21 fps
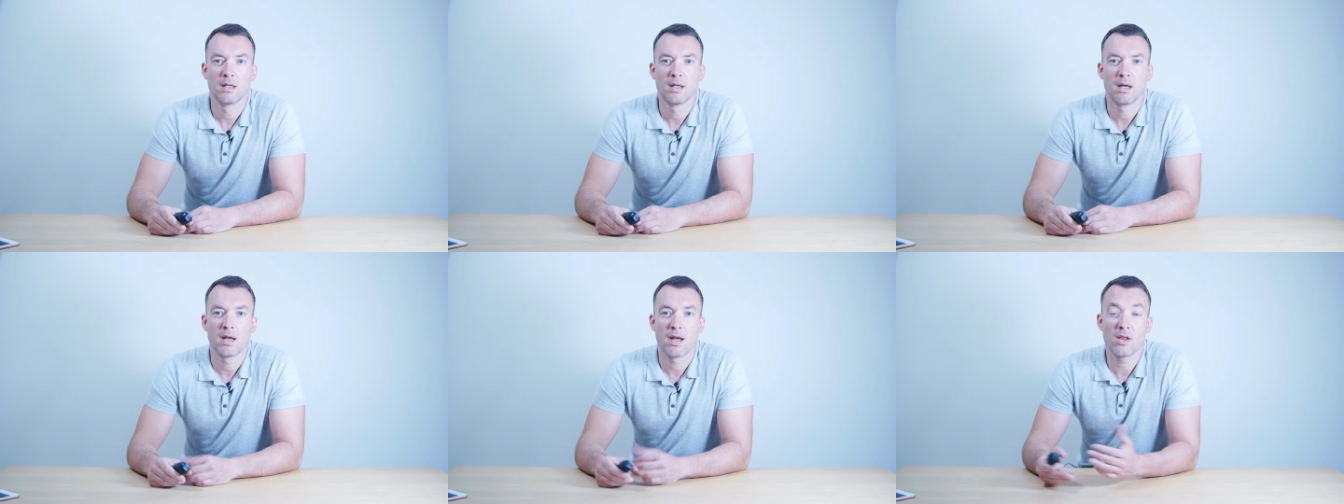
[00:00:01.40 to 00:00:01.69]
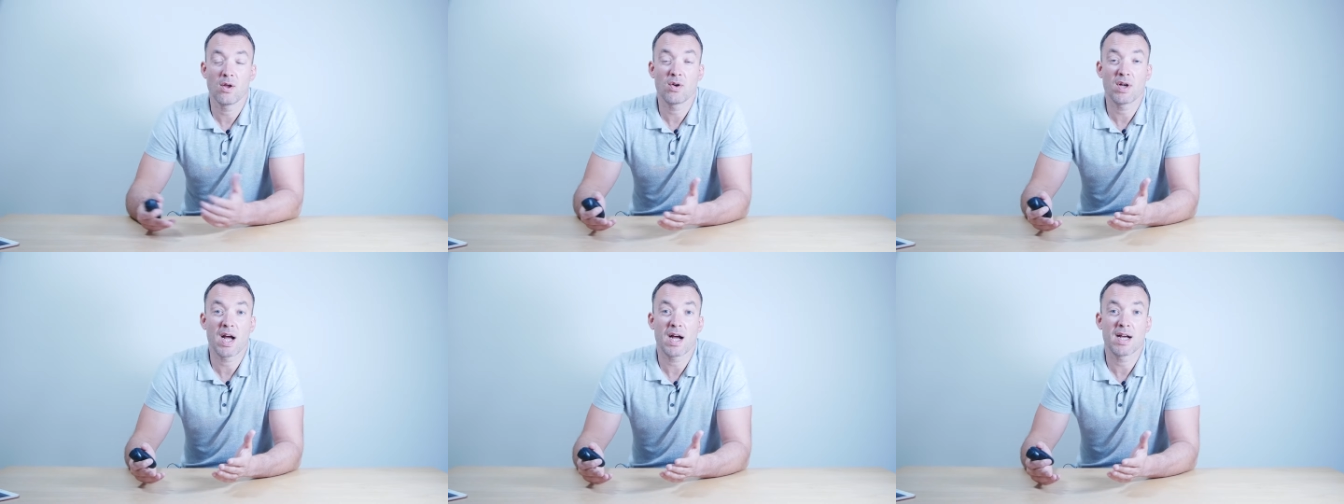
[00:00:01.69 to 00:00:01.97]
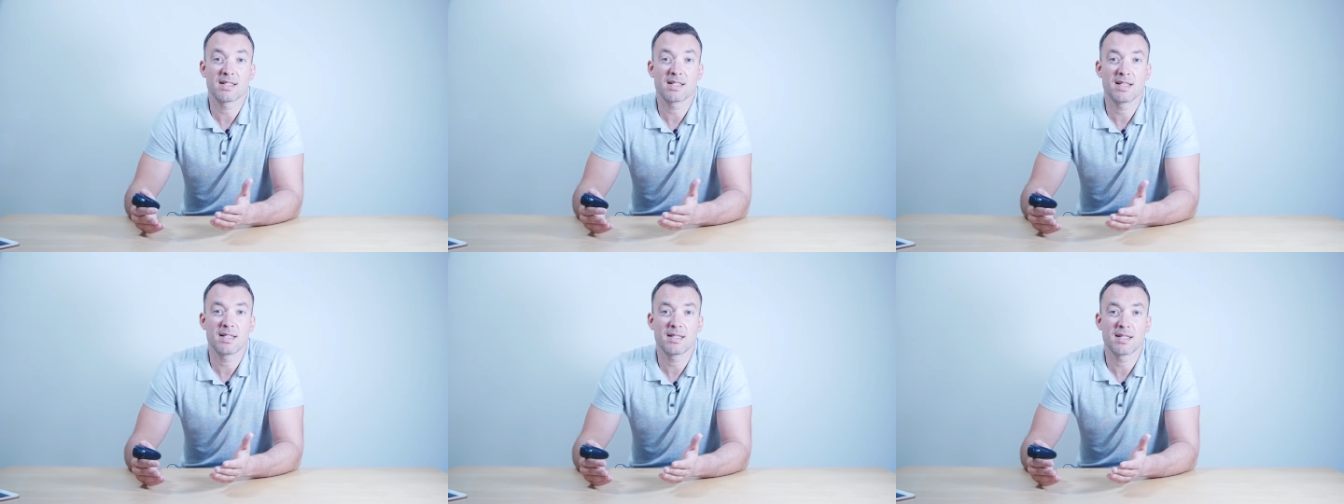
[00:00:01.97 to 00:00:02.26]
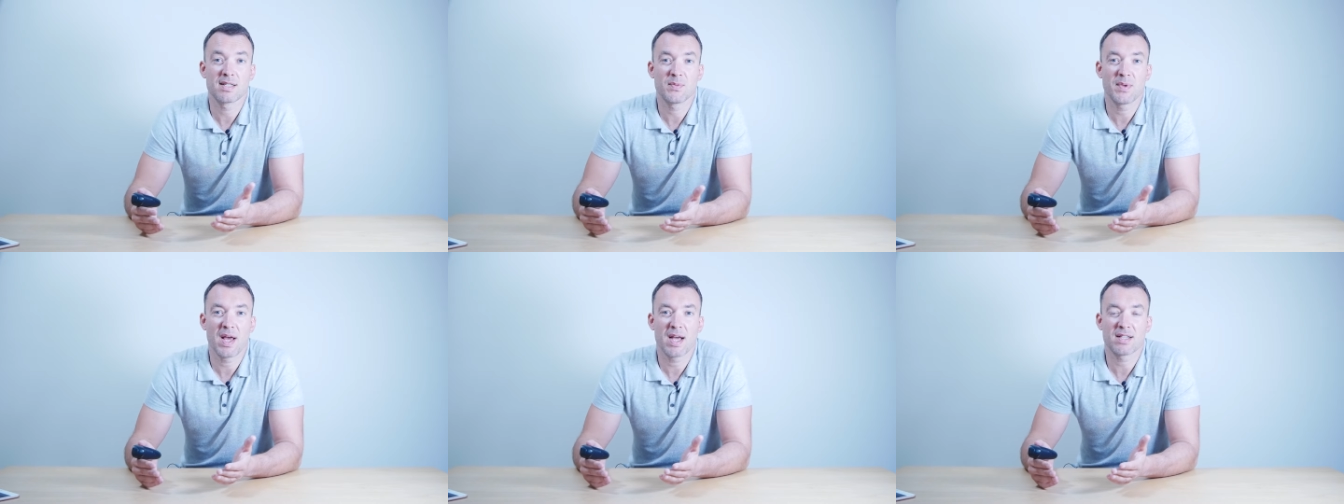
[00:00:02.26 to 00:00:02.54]
Hello guys, this
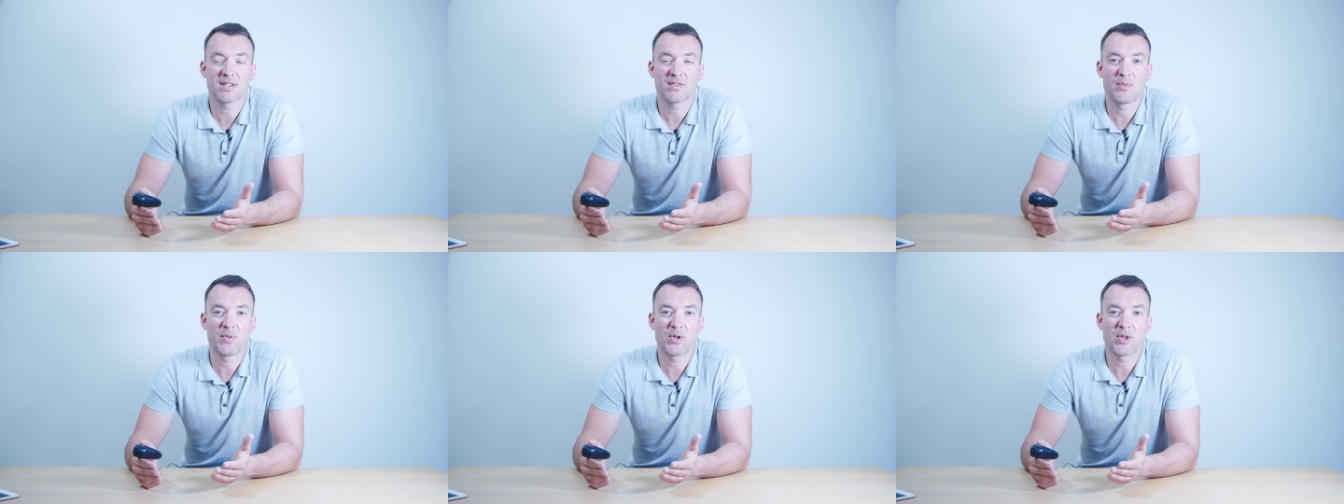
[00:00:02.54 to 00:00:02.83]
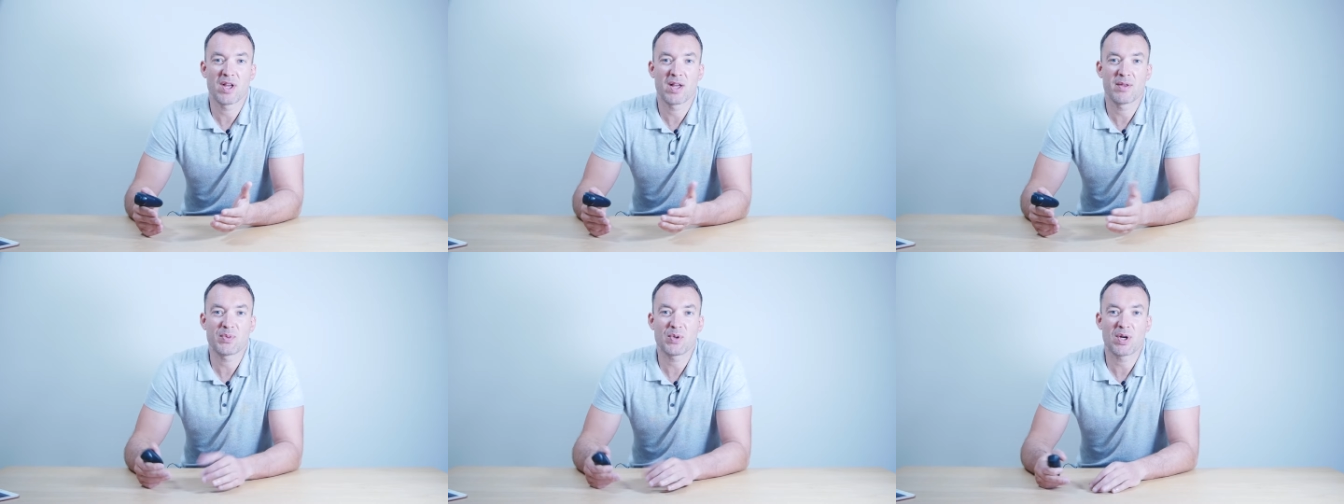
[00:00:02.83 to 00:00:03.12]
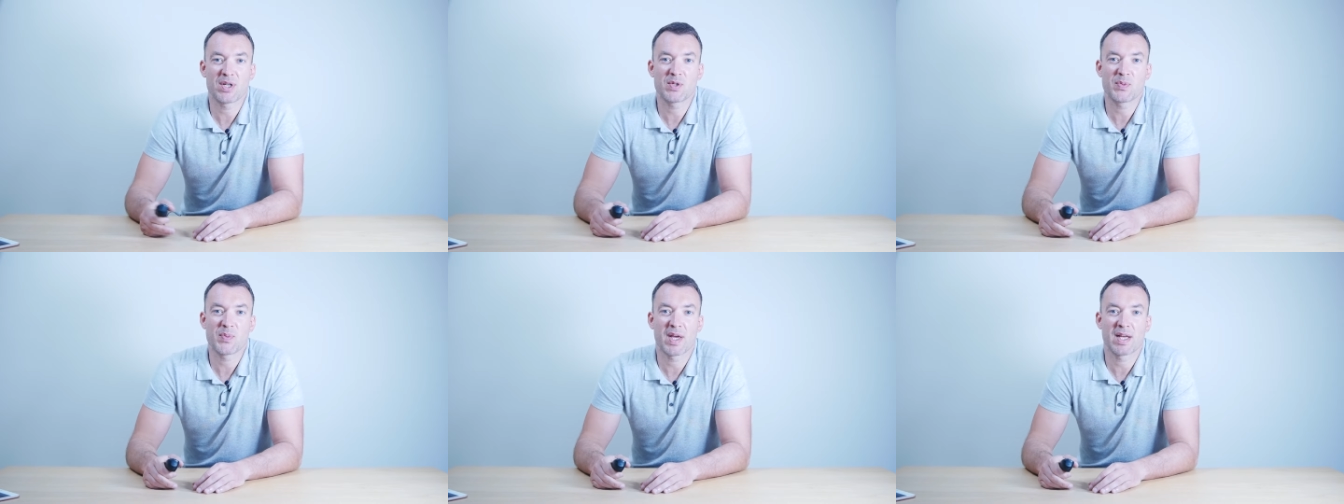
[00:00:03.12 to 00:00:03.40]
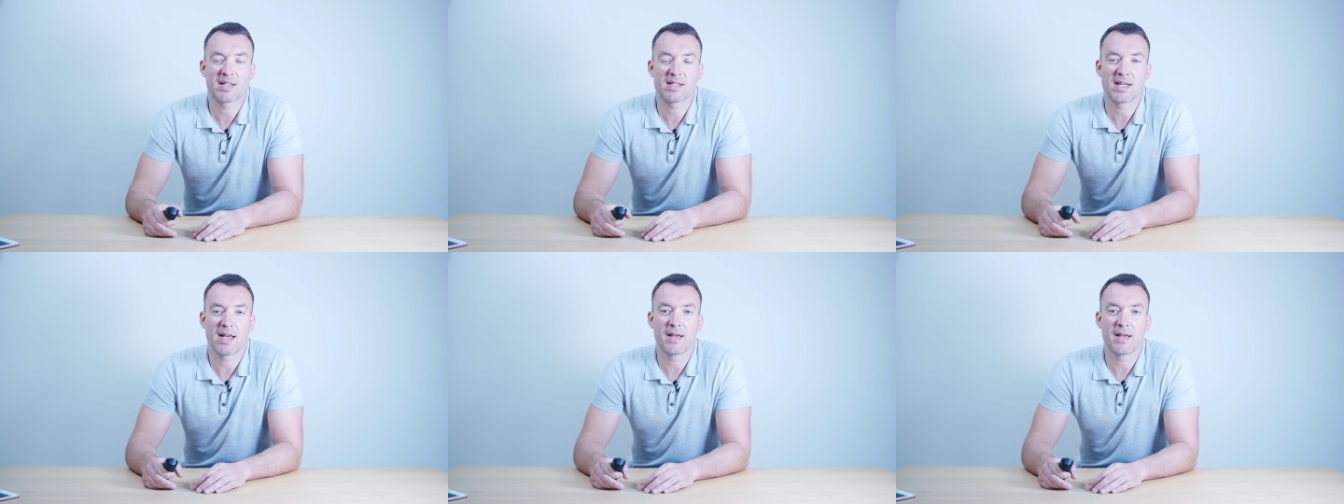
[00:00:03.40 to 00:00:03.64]
is Max from Online Prospects,